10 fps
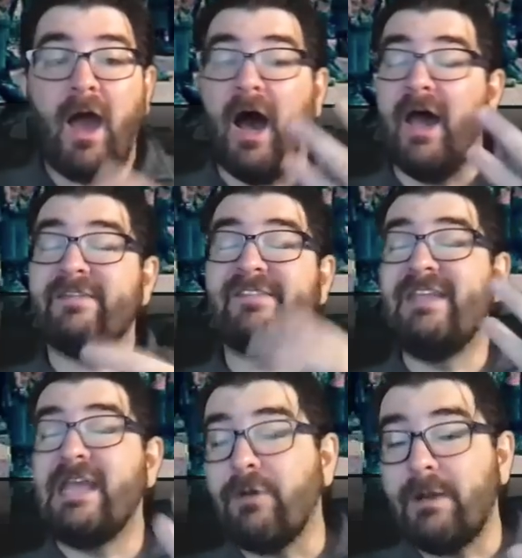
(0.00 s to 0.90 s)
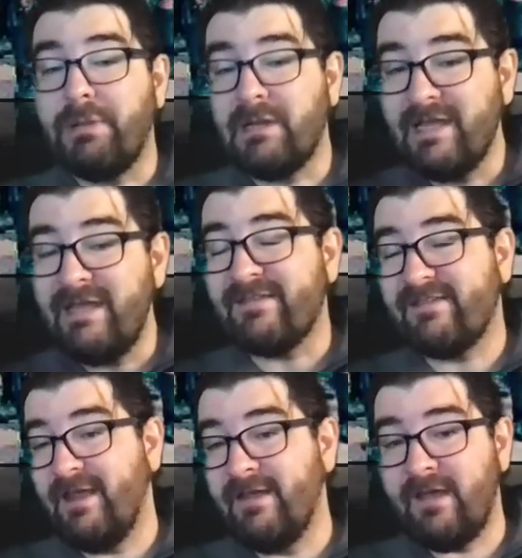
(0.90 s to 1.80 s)
A secret
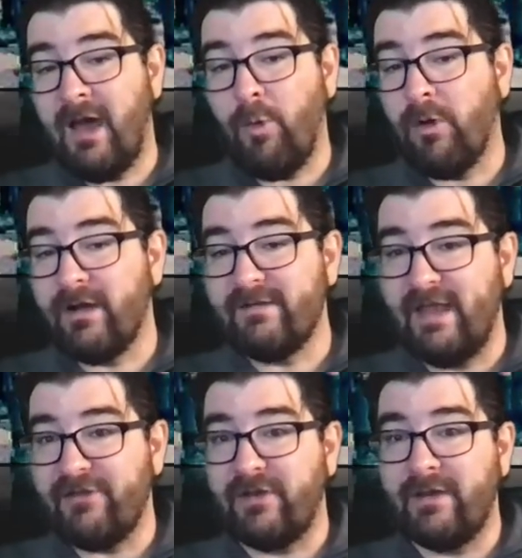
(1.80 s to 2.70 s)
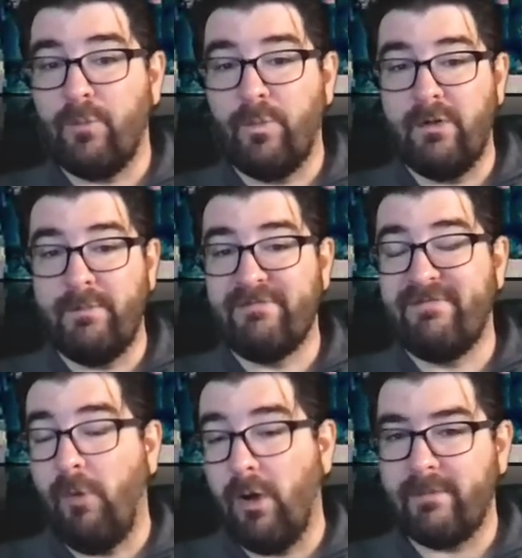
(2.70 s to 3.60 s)
police organization will be
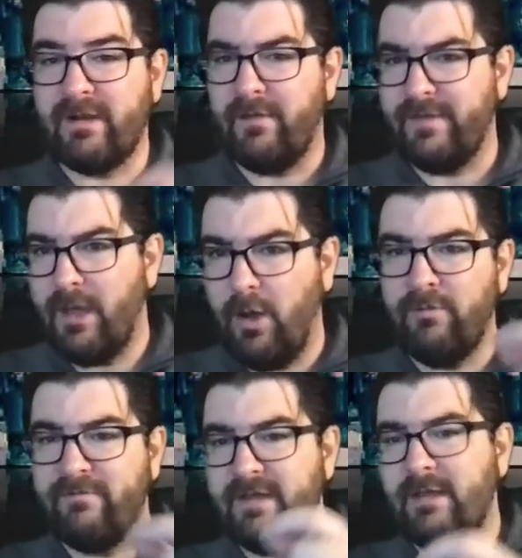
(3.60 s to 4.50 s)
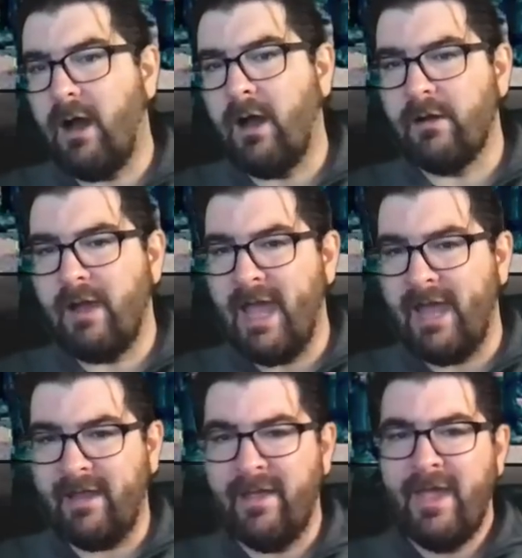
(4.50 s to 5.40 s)
formed called the
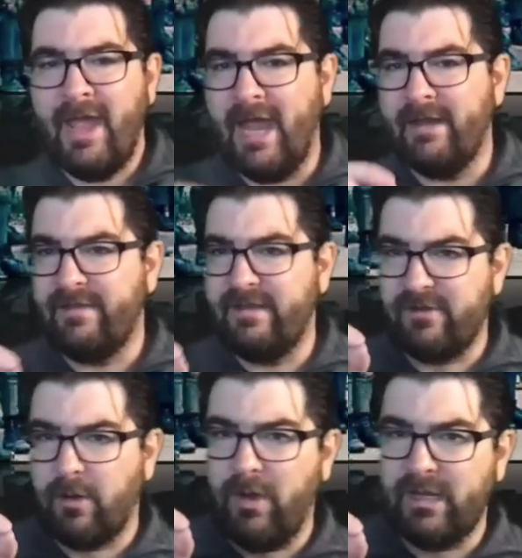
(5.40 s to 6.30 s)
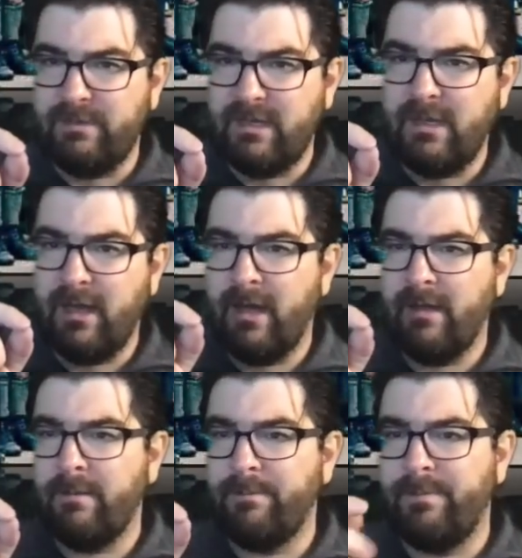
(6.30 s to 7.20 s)
OVRA, and these are going to be
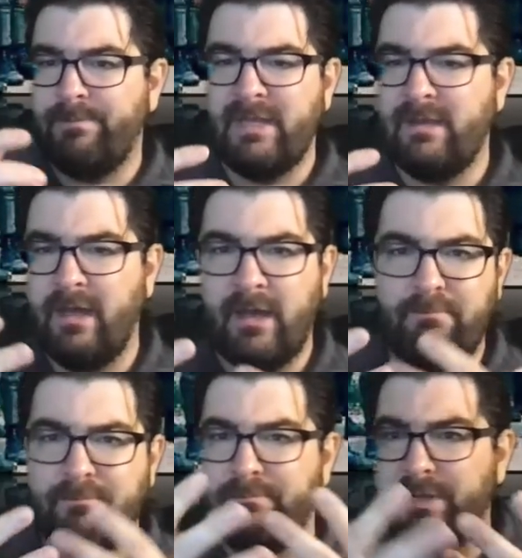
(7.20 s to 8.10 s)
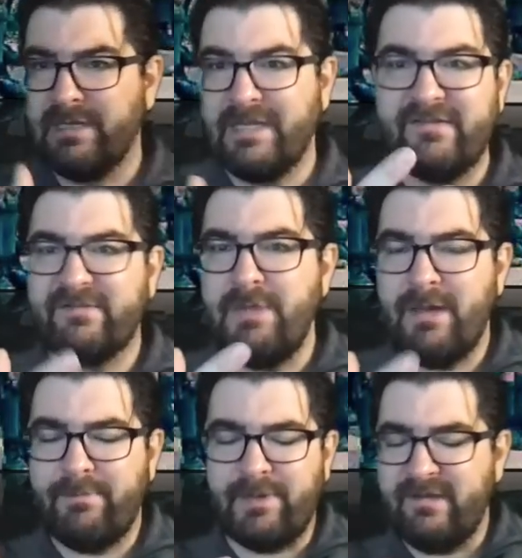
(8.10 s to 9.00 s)

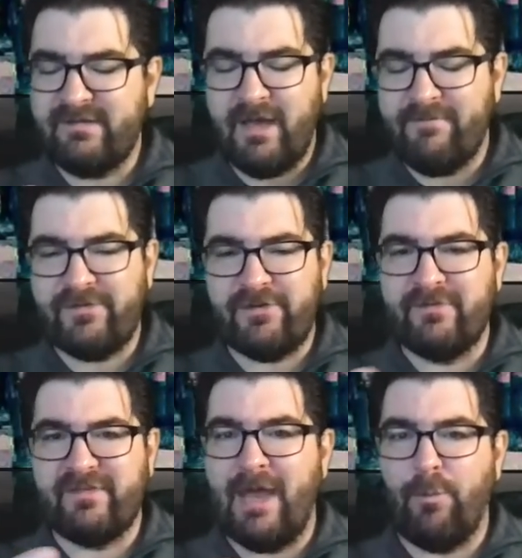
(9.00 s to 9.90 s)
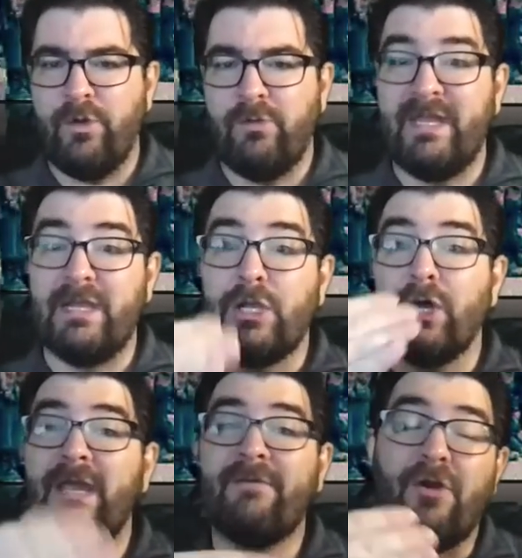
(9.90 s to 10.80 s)
police officers that will be
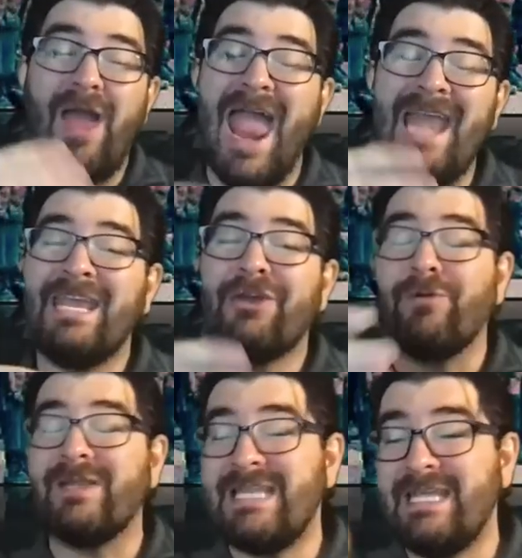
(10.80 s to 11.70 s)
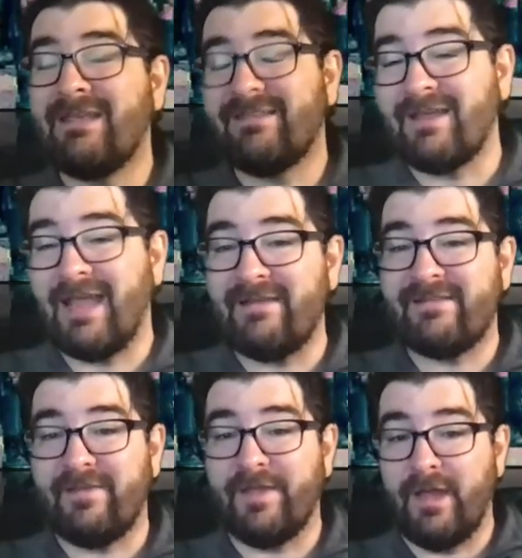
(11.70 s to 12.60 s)
looking for any critiques
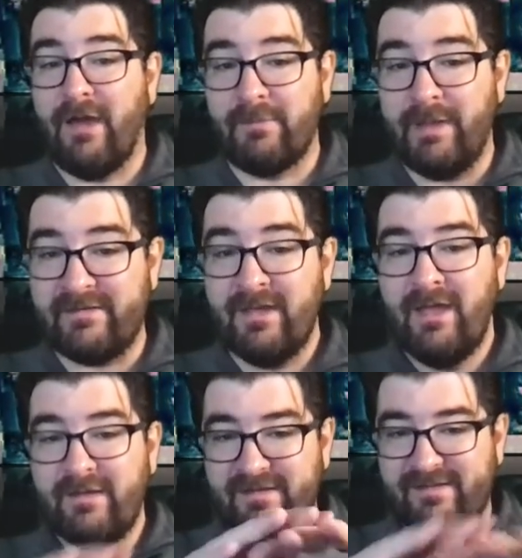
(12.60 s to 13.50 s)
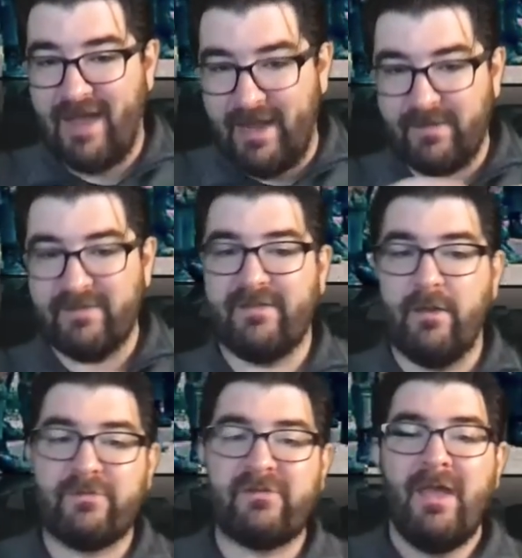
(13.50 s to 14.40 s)
against the government to silence
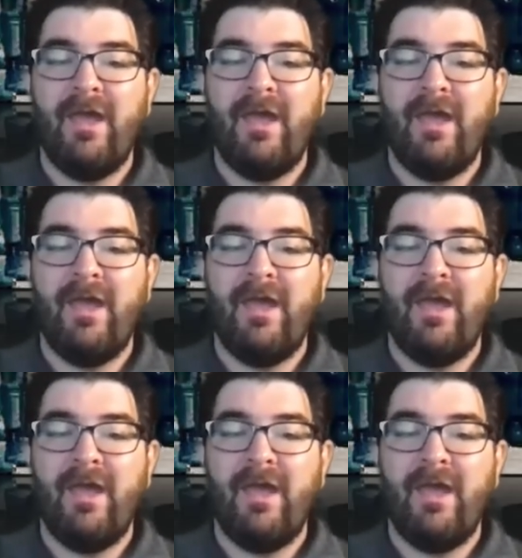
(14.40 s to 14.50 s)
those.